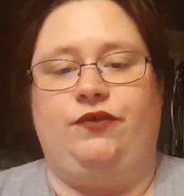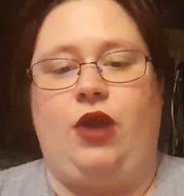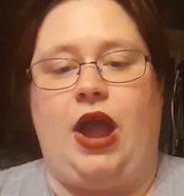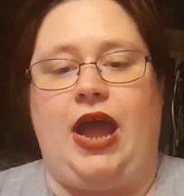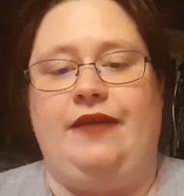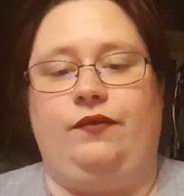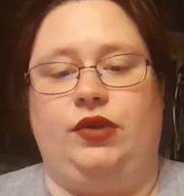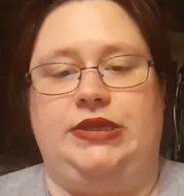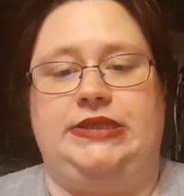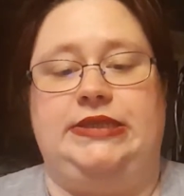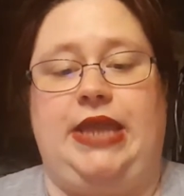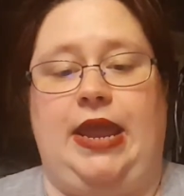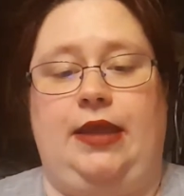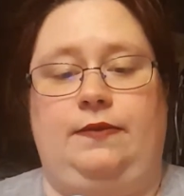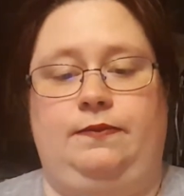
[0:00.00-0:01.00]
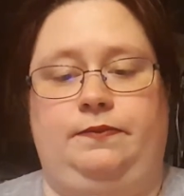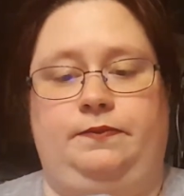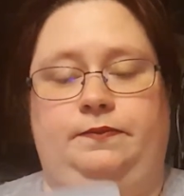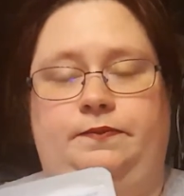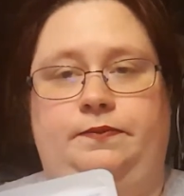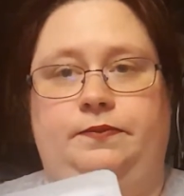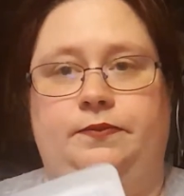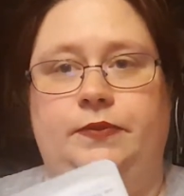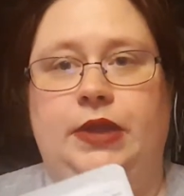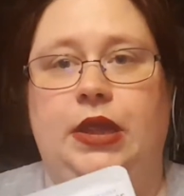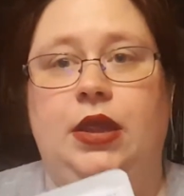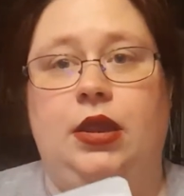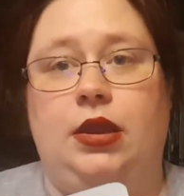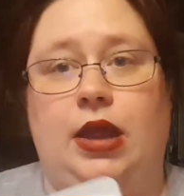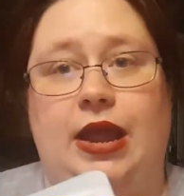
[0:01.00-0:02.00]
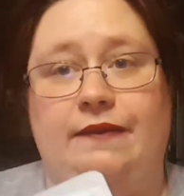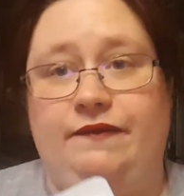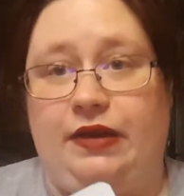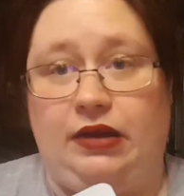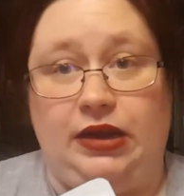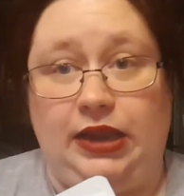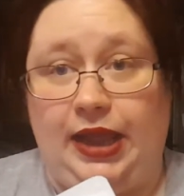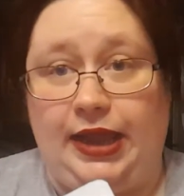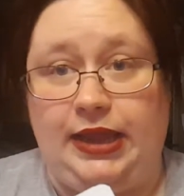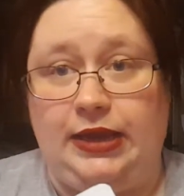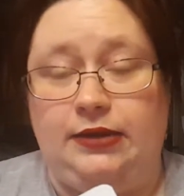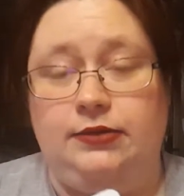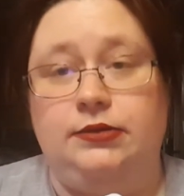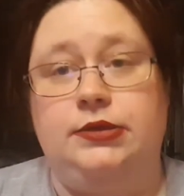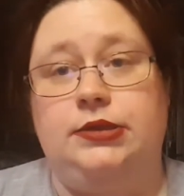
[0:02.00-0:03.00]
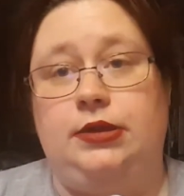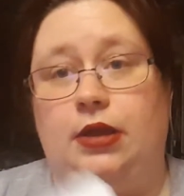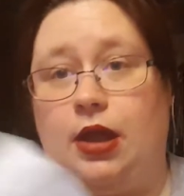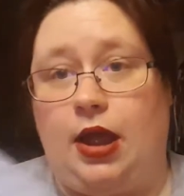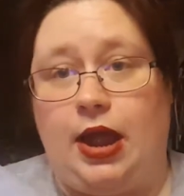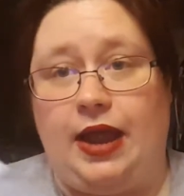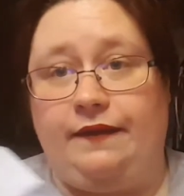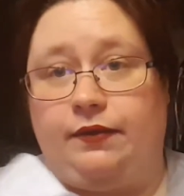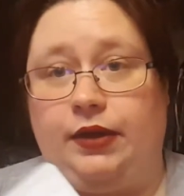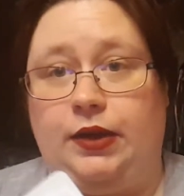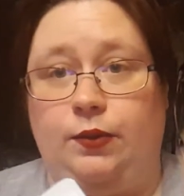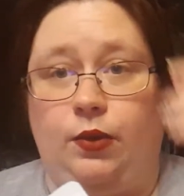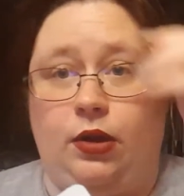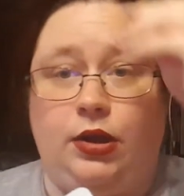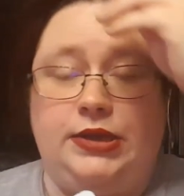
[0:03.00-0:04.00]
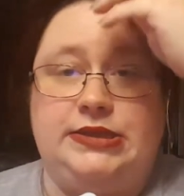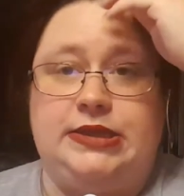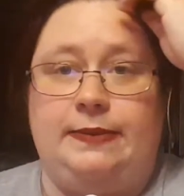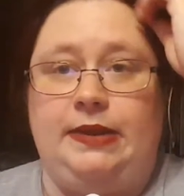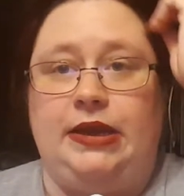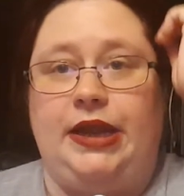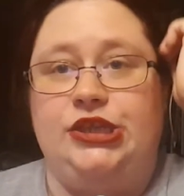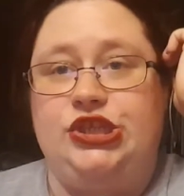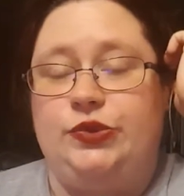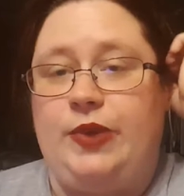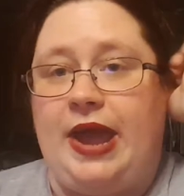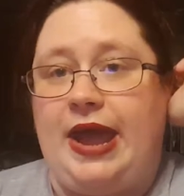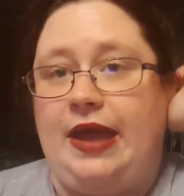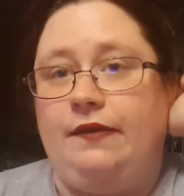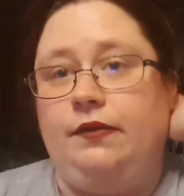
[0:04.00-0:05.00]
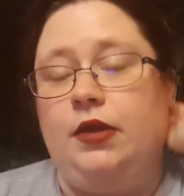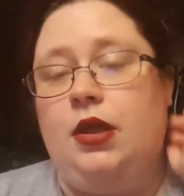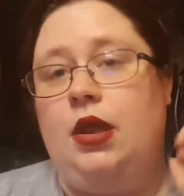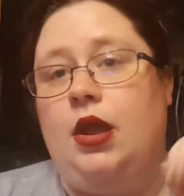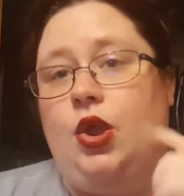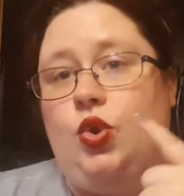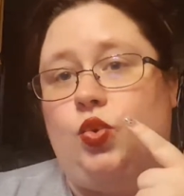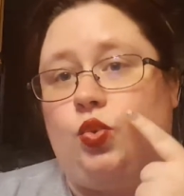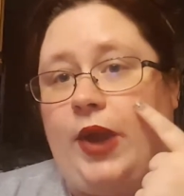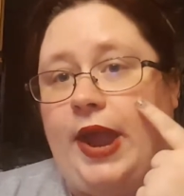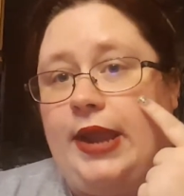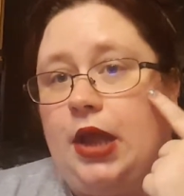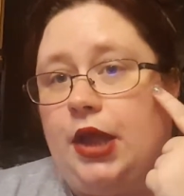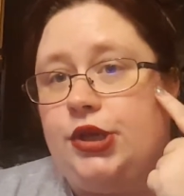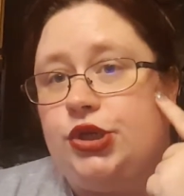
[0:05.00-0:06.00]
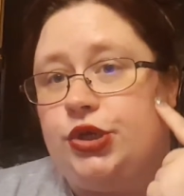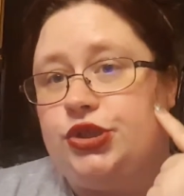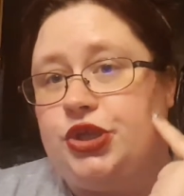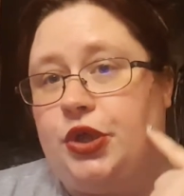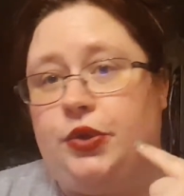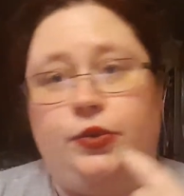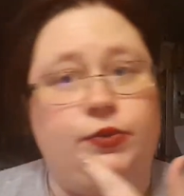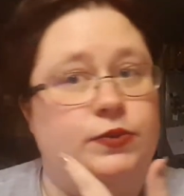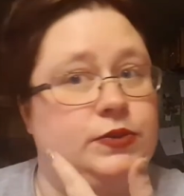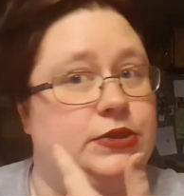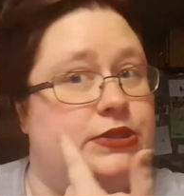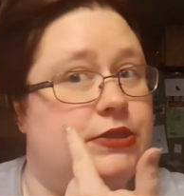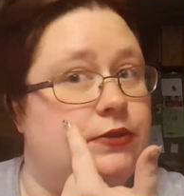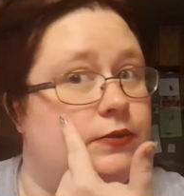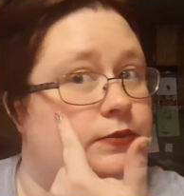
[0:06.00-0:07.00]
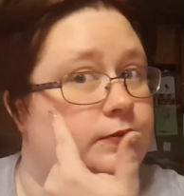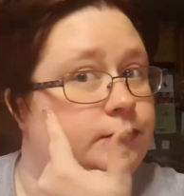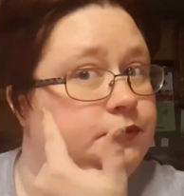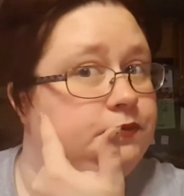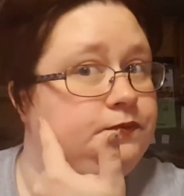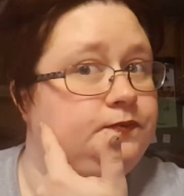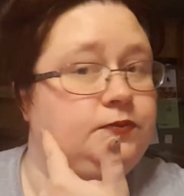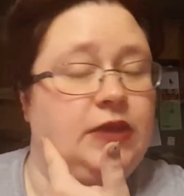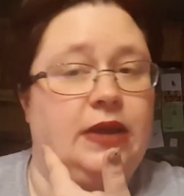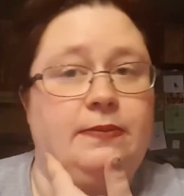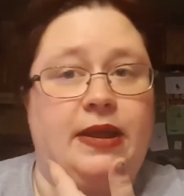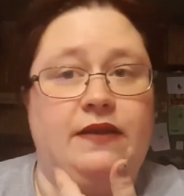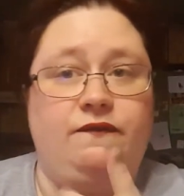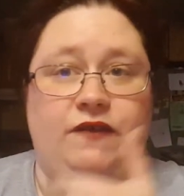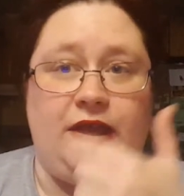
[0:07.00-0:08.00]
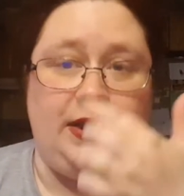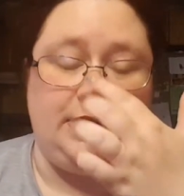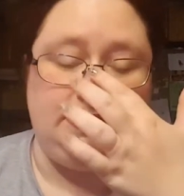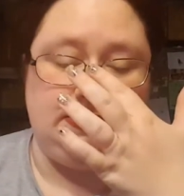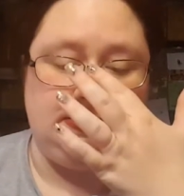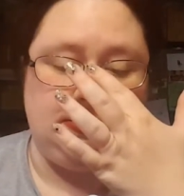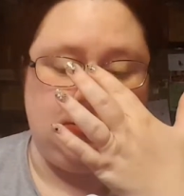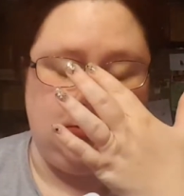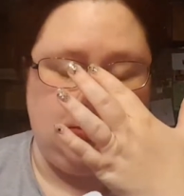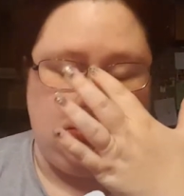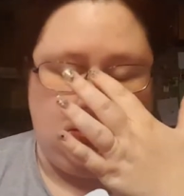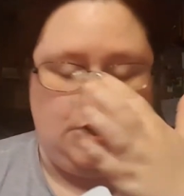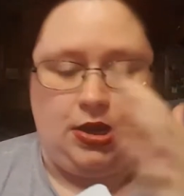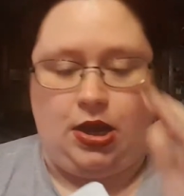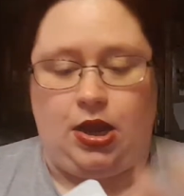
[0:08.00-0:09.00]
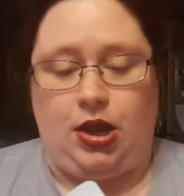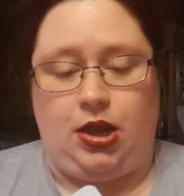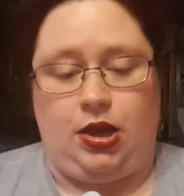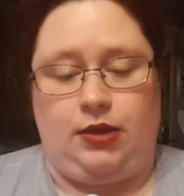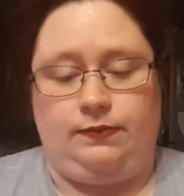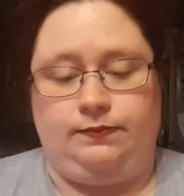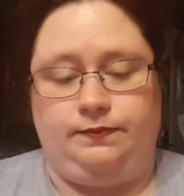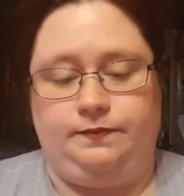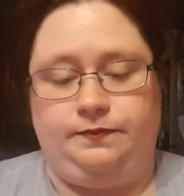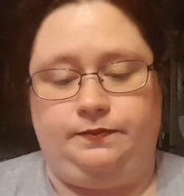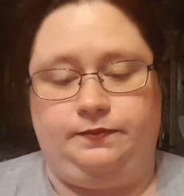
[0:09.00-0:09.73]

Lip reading: for ivory skin. I'm very light. Ivory works. I mean, I do have red undertones in my face. I